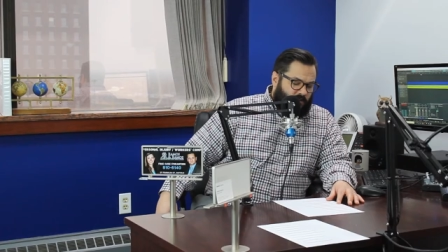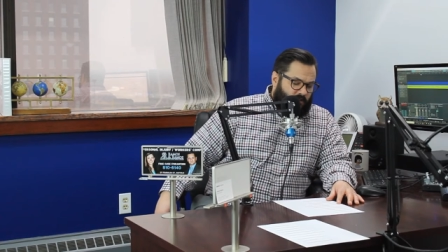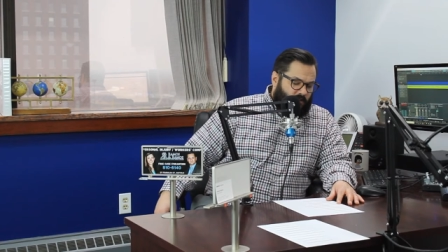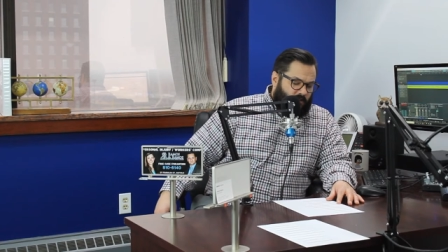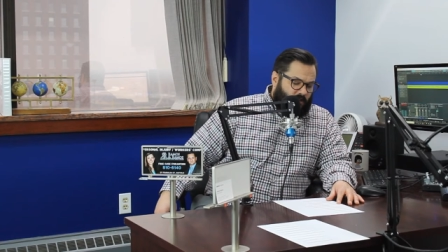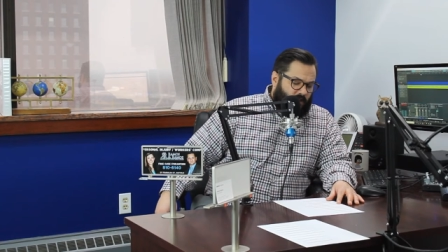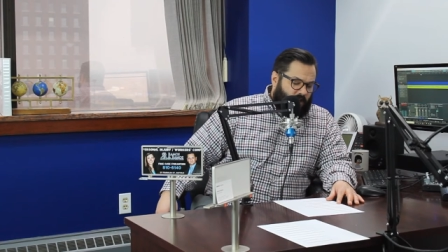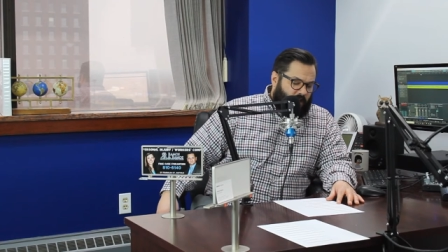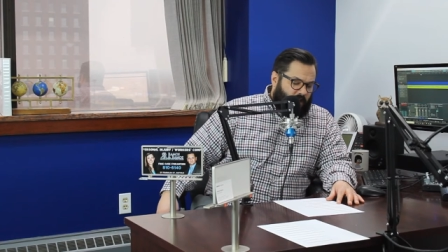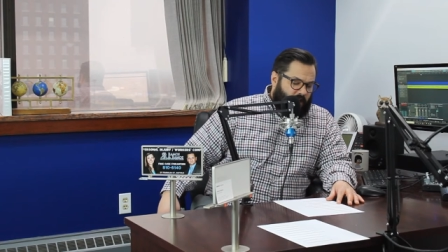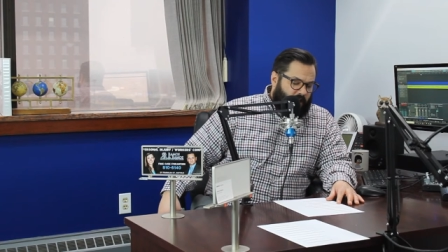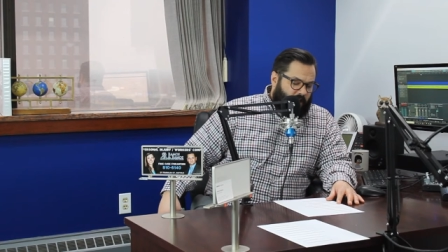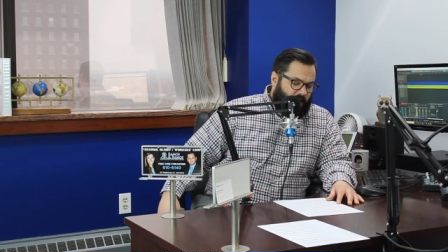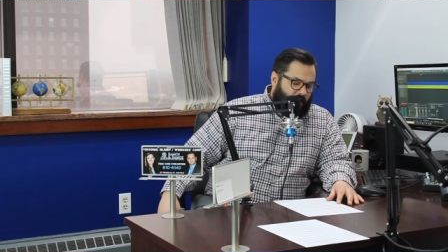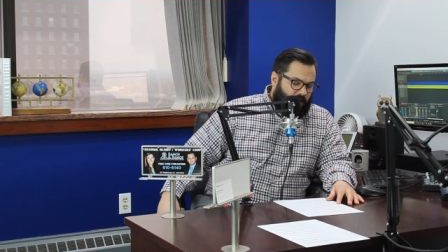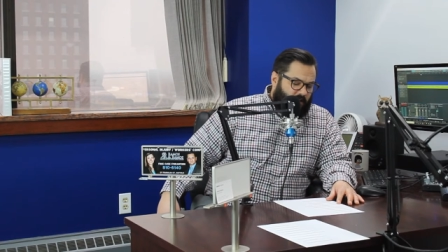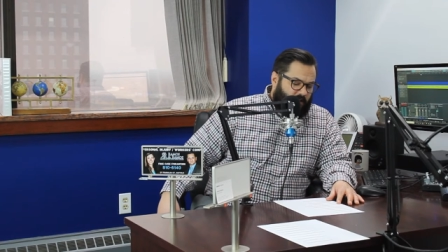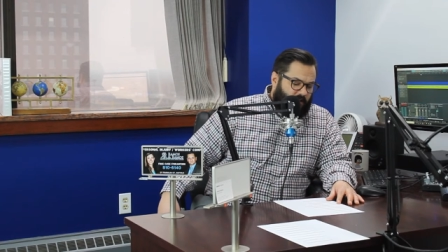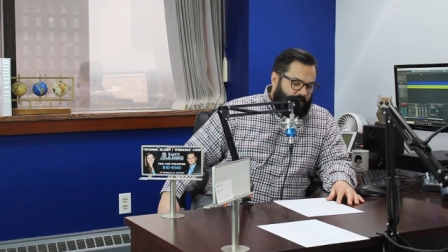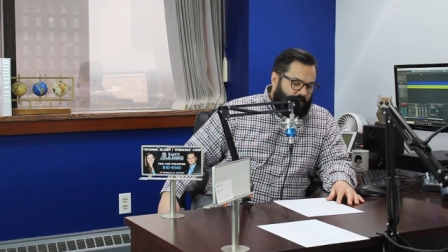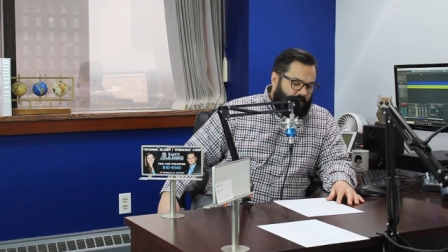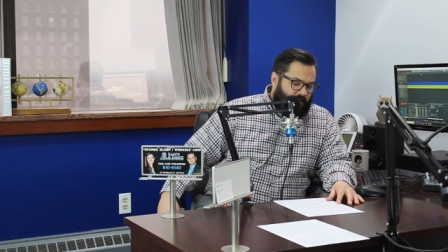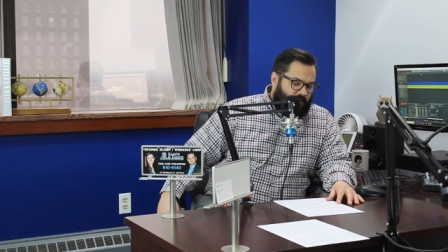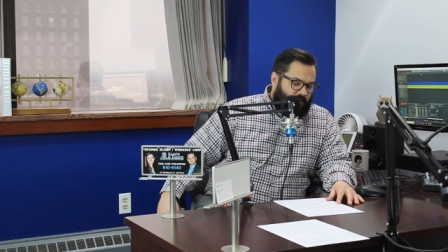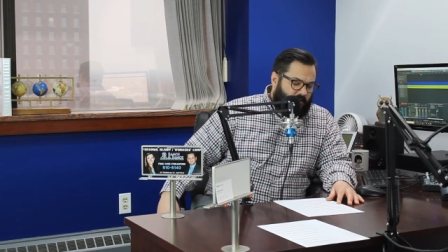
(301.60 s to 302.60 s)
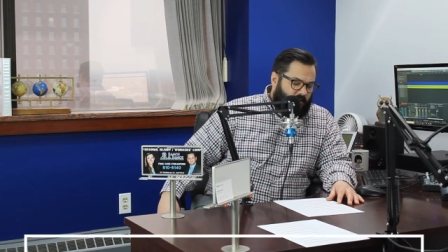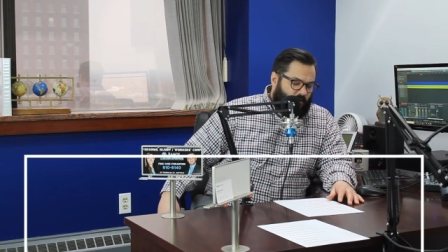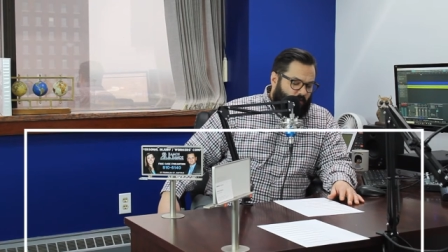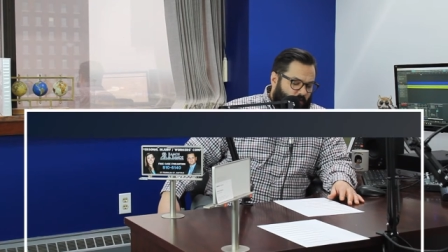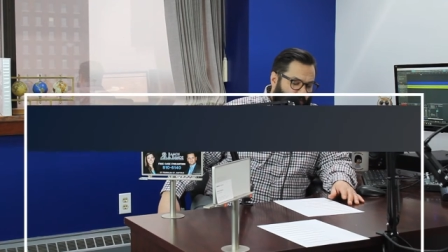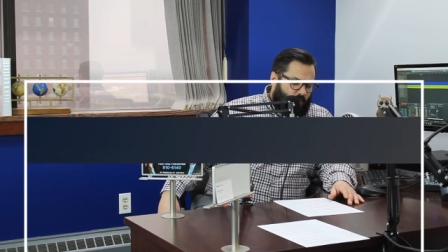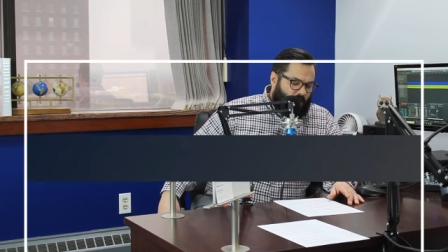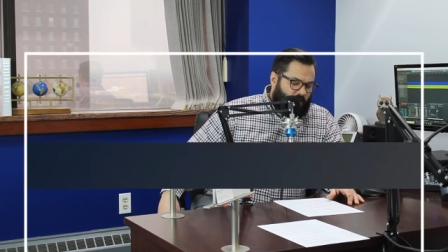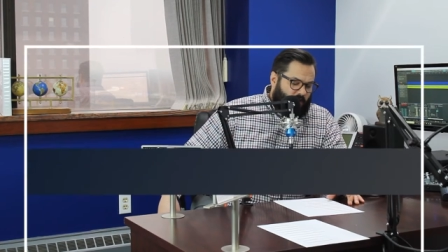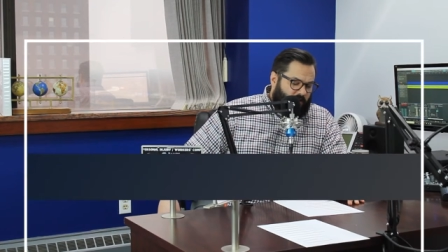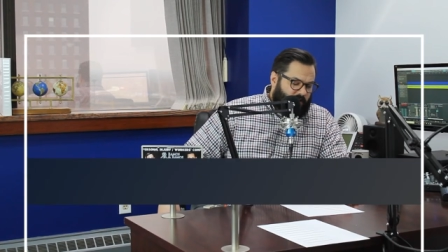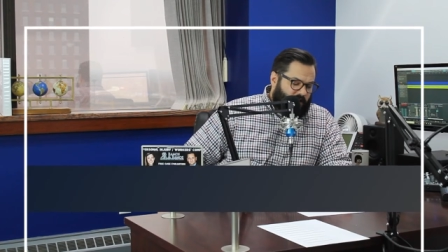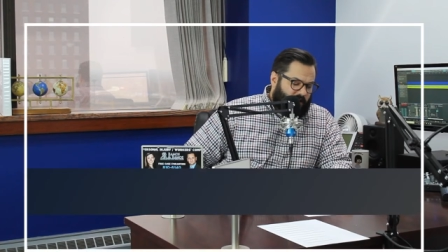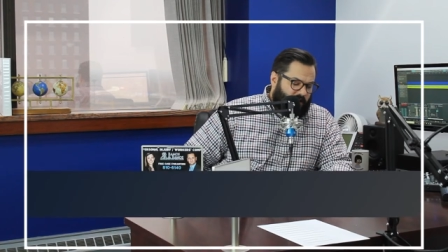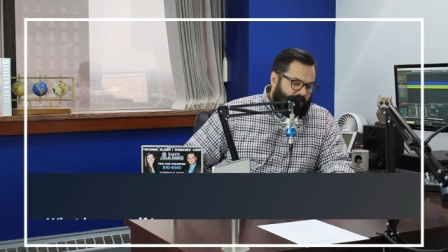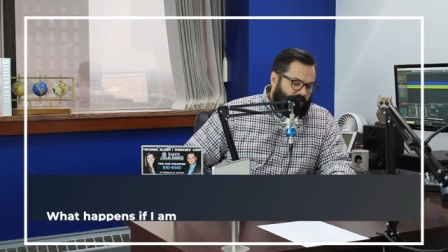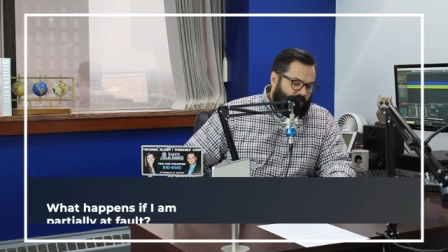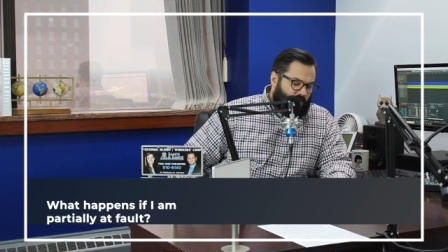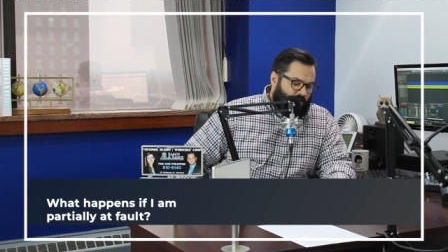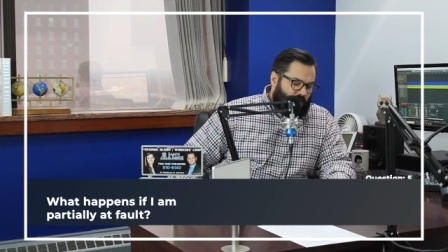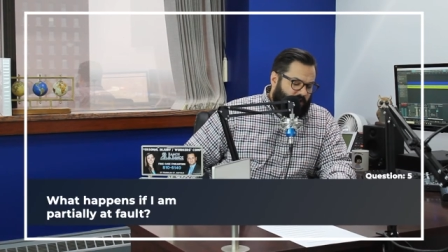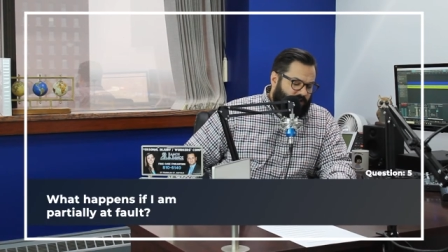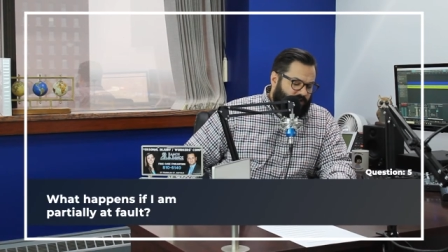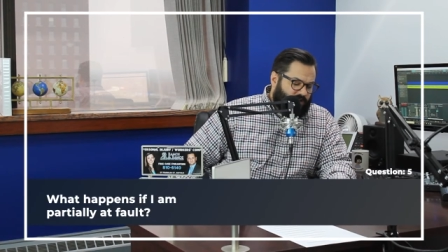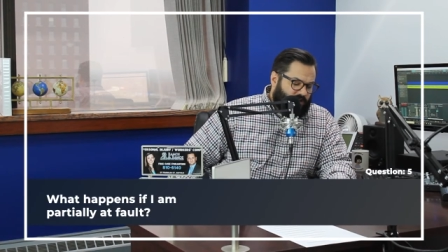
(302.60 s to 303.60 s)
And our next
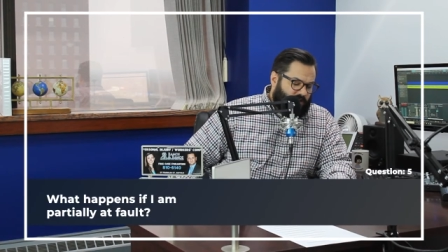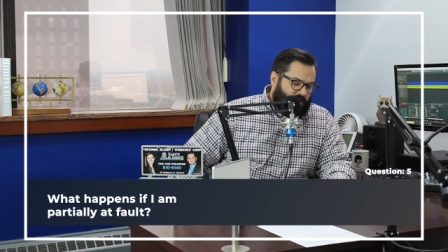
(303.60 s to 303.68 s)
question